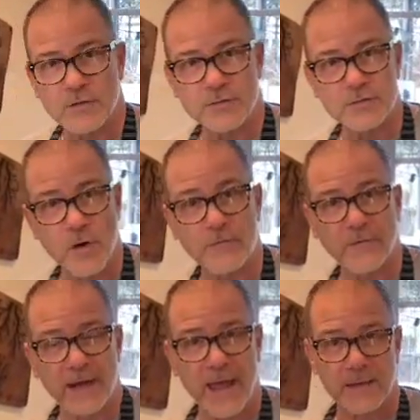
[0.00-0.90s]
Don't
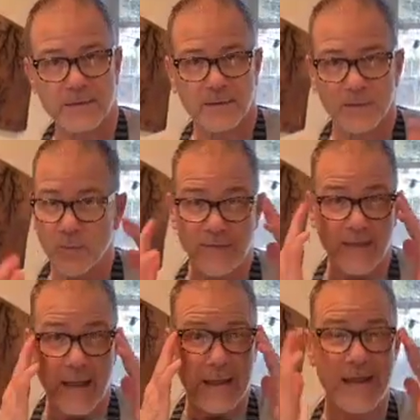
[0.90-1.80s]
forget, one
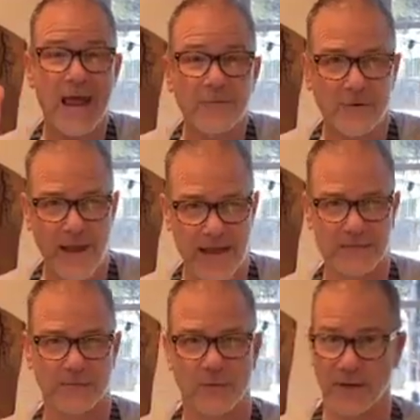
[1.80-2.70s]
thing I never
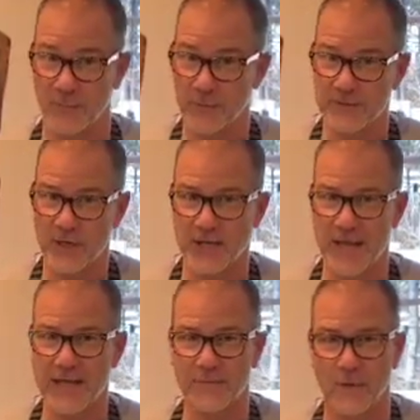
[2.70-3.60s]
ask for, and I'm going to start to
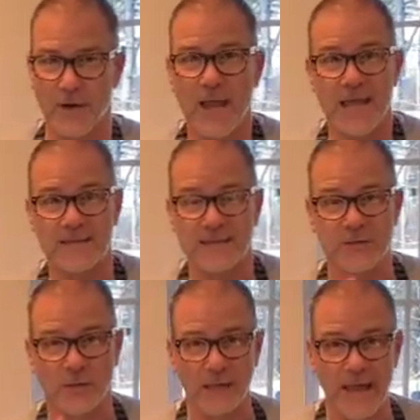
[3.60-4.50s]
ask for, is that
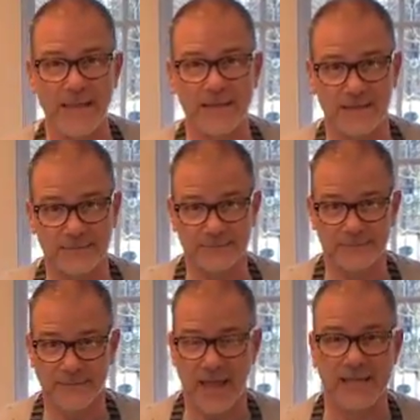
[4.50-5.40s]
you like
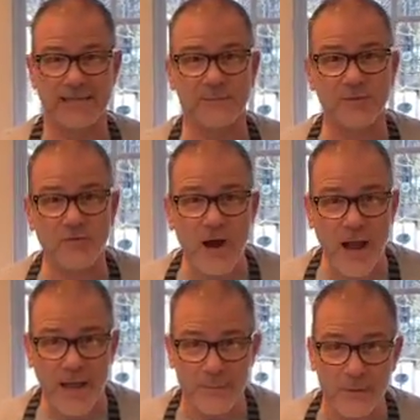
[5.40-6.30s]
and
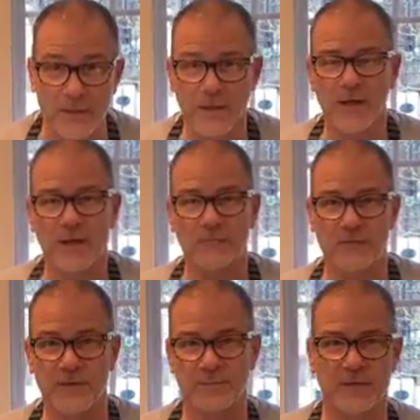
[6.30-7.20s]
subscribe for
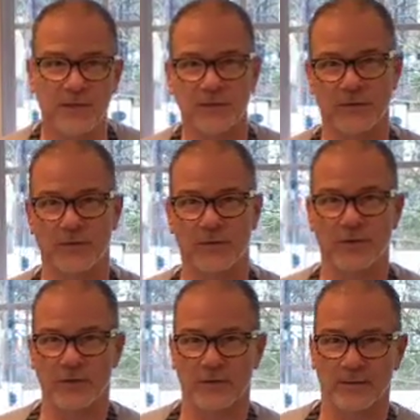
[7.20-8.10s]
this particular
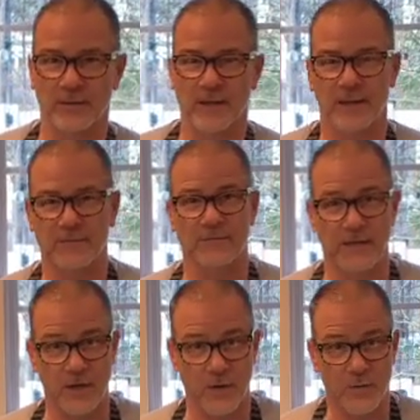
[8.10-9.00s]

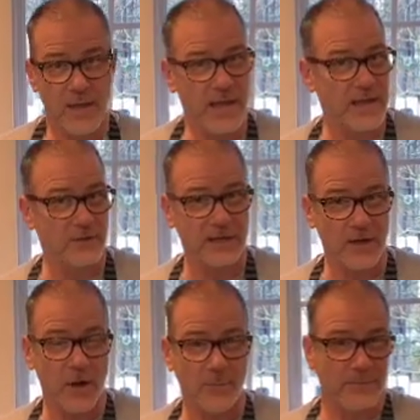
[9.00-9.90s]
video, and you'll get
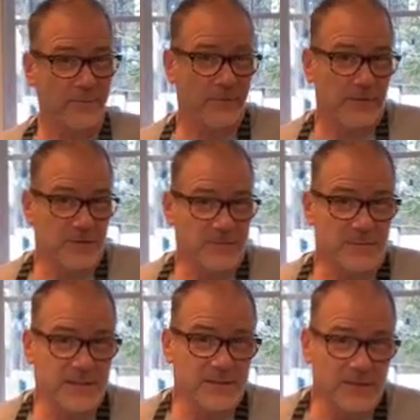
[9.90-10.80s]
all the videos in
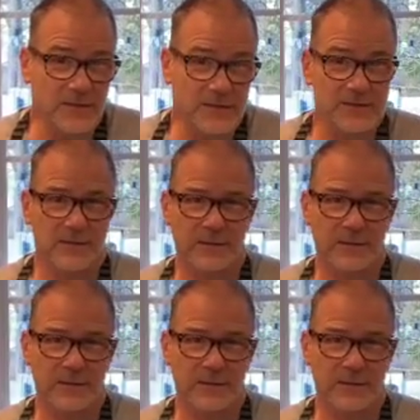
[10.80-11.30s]
my series.